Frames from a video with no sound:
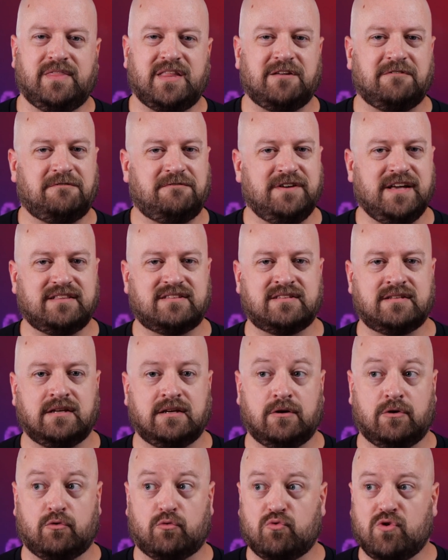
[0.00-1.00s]
that
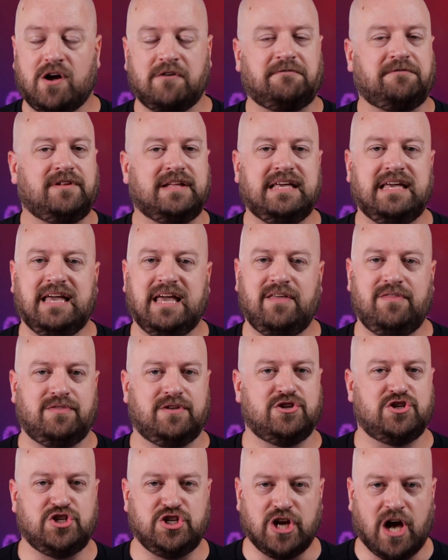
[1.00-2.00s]
fits roughly
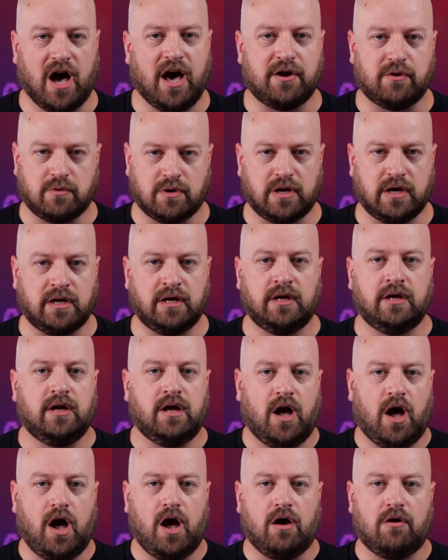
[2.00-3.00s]
in the genre
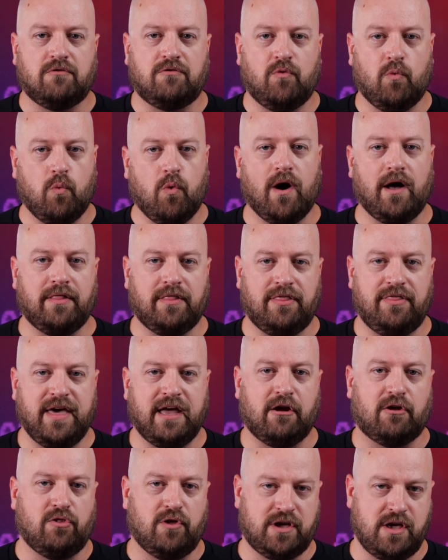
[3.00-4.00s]
of what
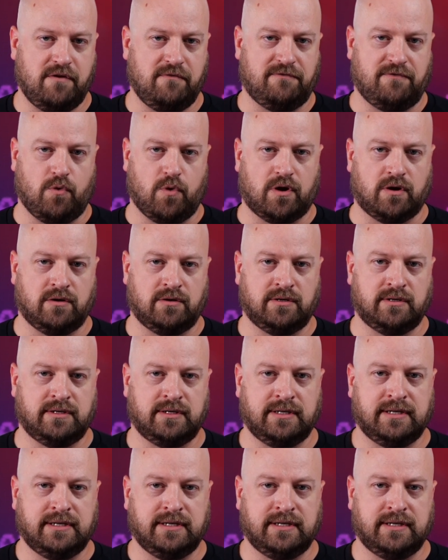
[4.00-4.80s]
they're looking for.